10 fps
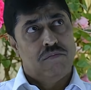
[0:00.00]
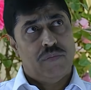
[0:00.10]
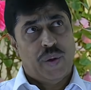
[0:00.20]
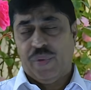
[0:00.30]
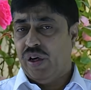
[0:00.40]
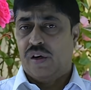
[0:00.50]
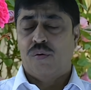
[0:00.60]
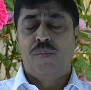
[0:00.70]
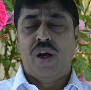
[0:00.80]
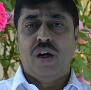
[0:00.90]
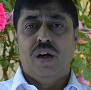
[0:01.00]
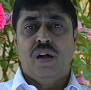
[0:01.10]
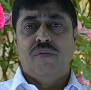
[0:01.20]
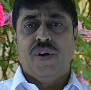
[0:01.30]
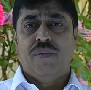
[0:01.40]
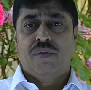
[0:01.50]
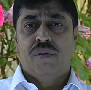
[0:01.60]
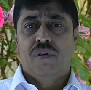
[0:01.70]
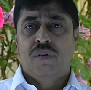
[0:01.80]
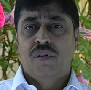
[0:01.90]
maybe electromagnetic waves,
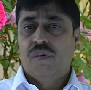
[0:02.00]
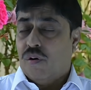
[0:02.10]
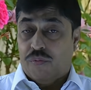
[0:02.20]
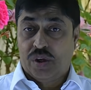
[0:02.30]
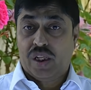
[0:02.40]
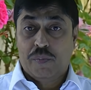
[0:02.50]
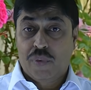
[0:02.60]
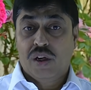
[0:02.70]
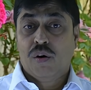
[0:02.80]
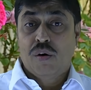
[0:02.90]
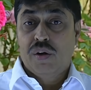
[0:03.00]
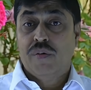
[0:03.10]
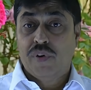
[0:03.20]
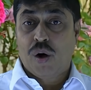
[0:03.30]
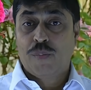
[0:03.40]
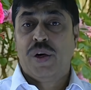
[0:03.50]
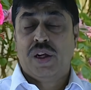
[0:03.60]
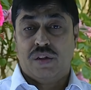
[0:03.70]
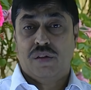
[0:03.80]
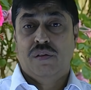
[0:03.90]
or for that matter, even
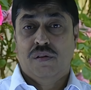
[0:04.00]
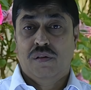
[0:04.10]
optics.